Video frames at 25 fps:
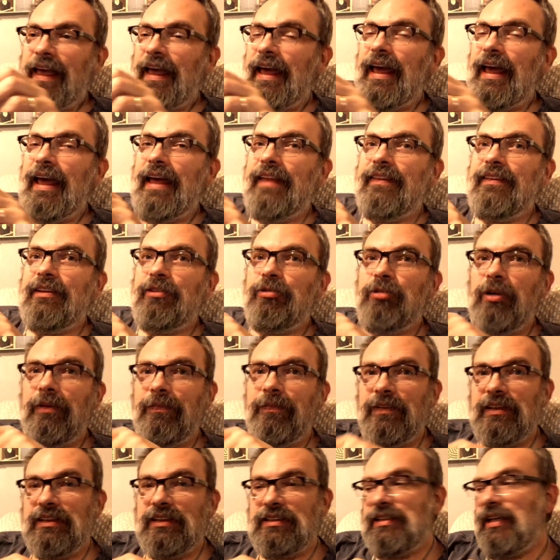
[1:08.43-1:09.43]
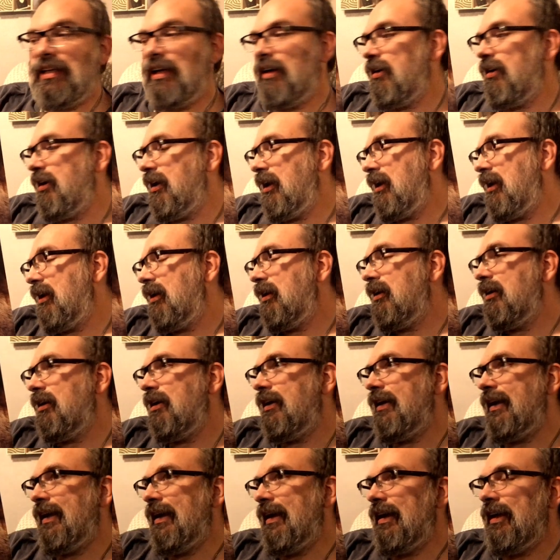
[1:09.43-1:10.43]
And The Driftless Area
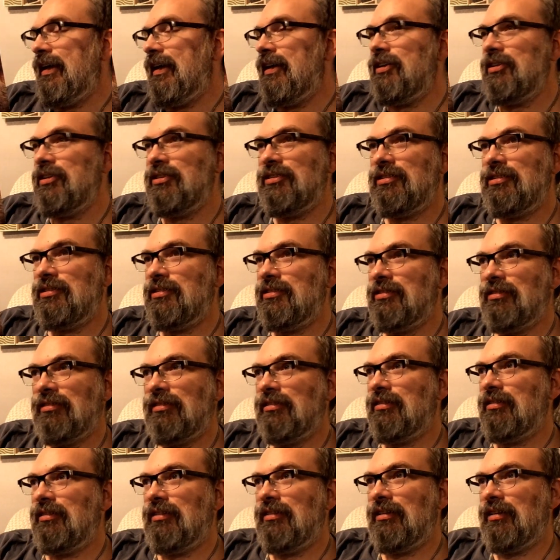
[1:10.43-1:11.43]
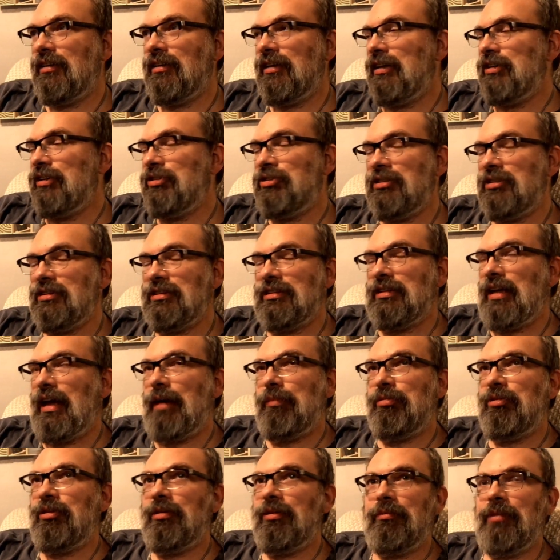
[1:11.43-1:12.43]
it's just
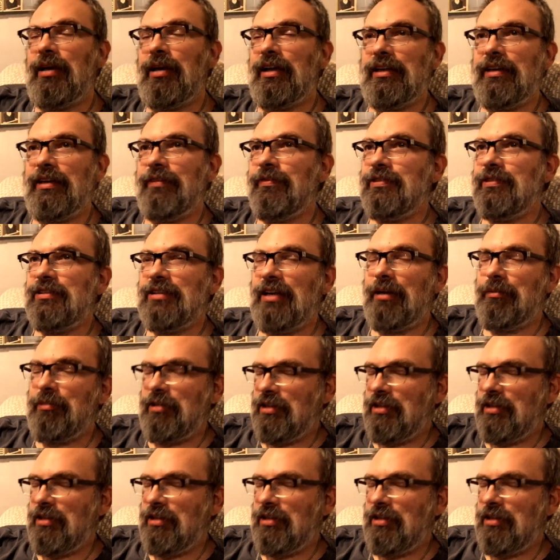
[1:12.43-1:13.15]
absolutely magnificent.